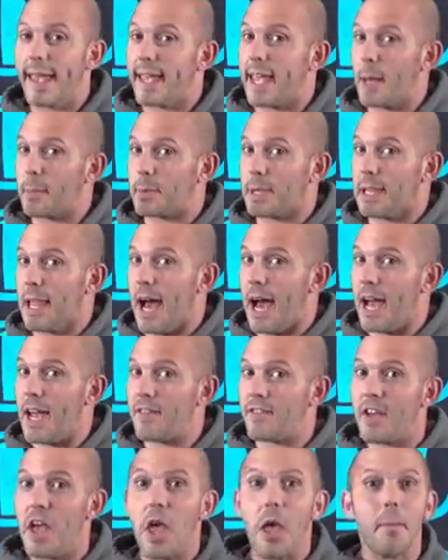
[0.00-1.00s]
and kept
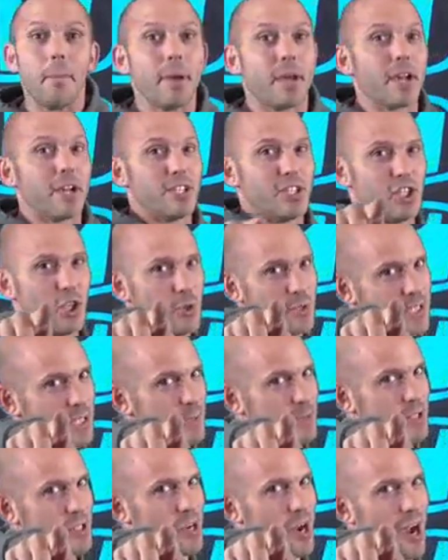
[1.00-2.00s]
alive because you
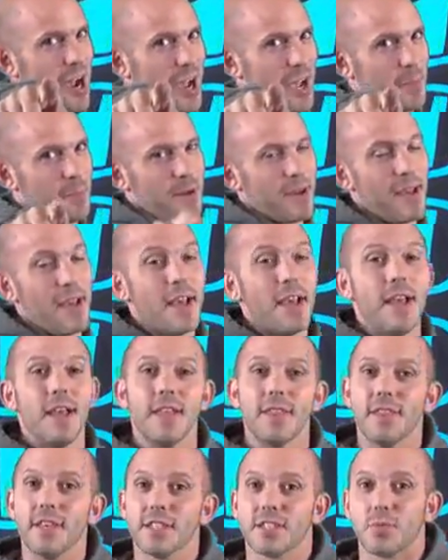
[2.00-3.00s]
subscribe.
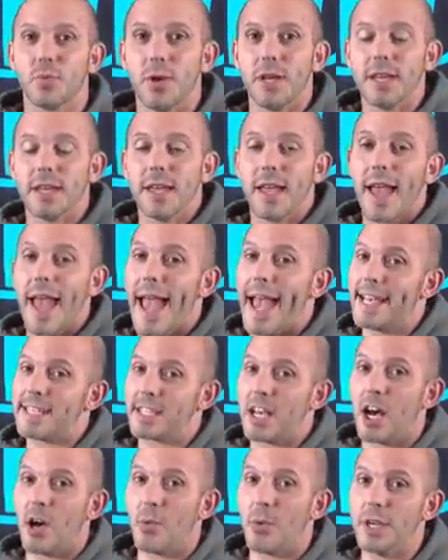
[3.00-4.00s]
This week,
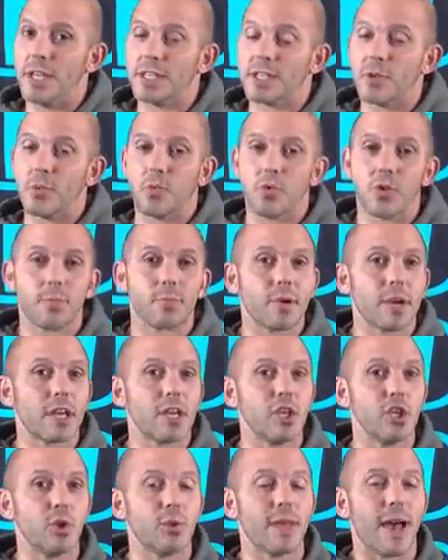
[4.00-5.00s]
as always, we're
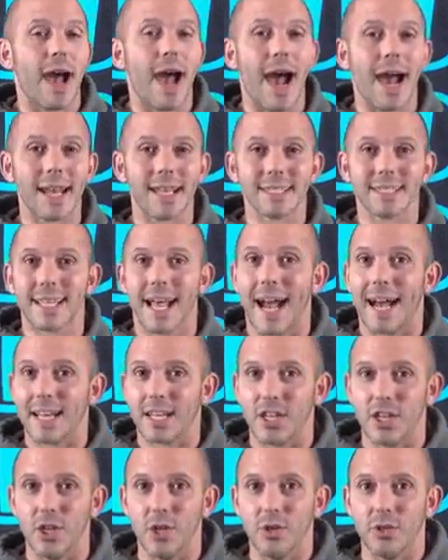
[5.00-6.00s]
bringing you the hottest
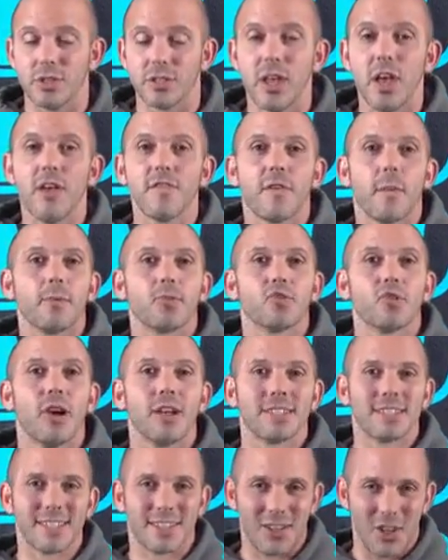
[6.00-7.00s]
Honda news from
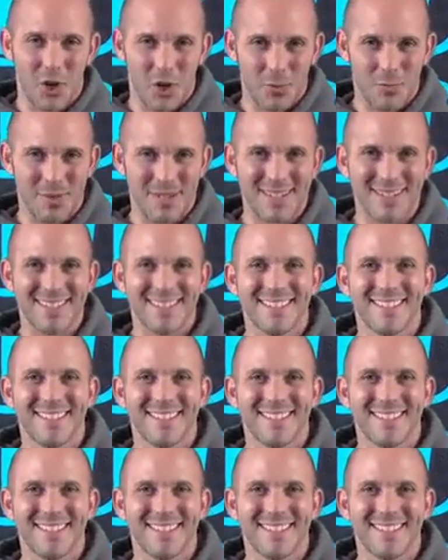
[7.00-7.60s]
across the globe.